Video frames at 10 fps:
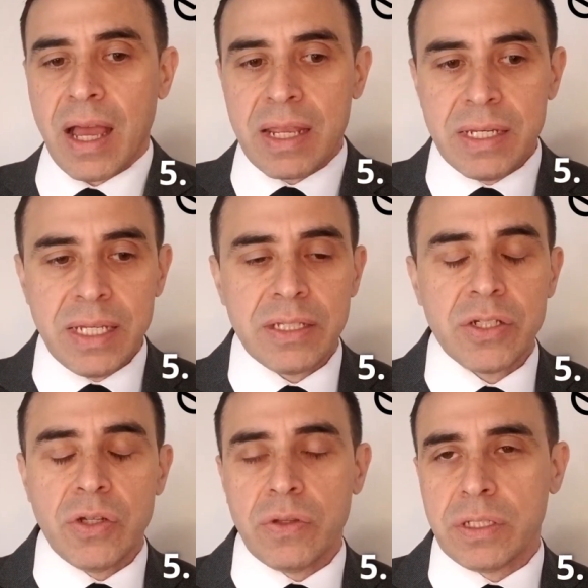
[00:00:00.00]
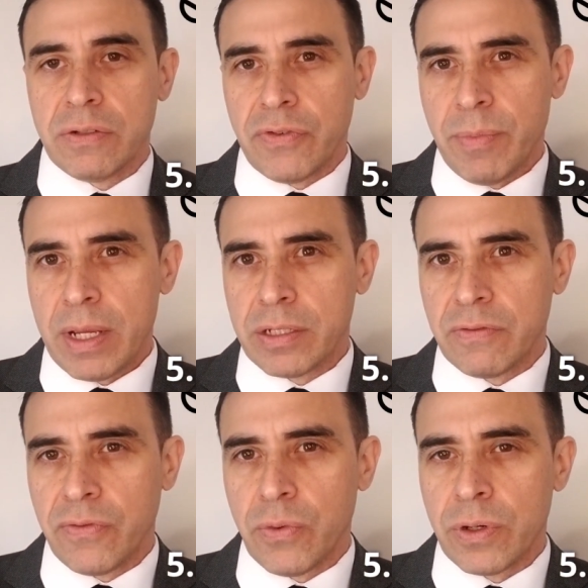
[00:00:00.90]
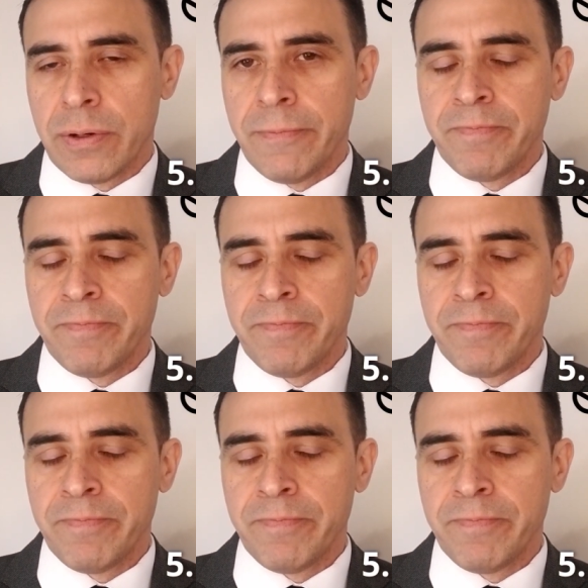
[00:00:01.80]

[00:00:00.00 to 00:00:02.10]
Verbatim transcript: I need to know this information for.